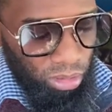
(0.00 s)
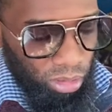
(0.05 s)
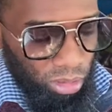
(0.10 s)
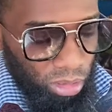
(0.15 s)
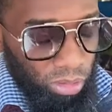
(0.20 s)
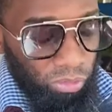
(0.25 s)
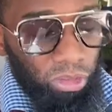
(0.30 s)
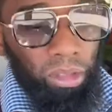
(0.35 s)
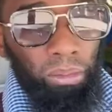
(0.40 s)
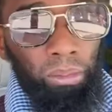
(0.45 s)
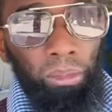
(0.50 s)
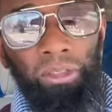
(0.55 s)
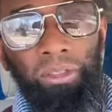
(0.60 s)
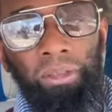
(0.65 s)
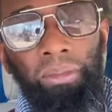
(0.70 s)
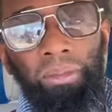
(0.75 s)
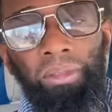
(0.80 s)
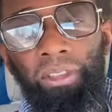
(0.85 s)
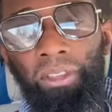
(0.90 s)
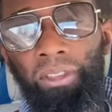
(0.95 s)
for the
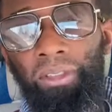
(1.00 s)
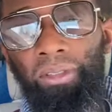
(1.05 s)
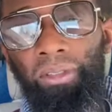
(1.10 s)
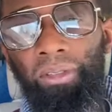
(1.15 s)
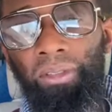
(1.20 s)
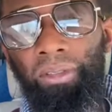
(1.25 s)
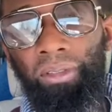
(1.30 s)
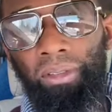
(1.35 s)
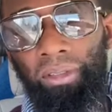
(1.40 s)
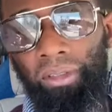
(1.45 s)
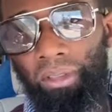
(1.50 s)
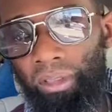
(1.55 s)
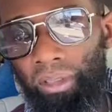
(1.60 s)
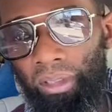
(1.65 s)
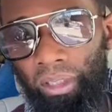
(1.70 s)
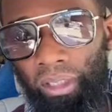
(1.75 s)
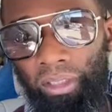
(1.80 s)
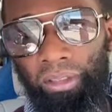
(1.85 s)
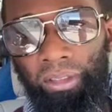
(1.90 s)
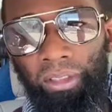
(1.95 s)
Muslim sisters,
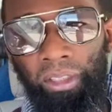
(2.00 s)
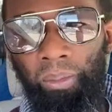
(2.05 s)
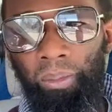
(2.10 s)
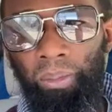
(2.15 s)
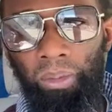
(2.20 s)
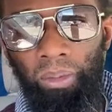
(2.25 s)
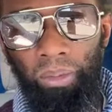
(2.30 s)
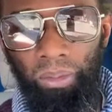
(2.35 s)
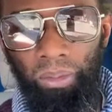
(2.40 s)
it's simple.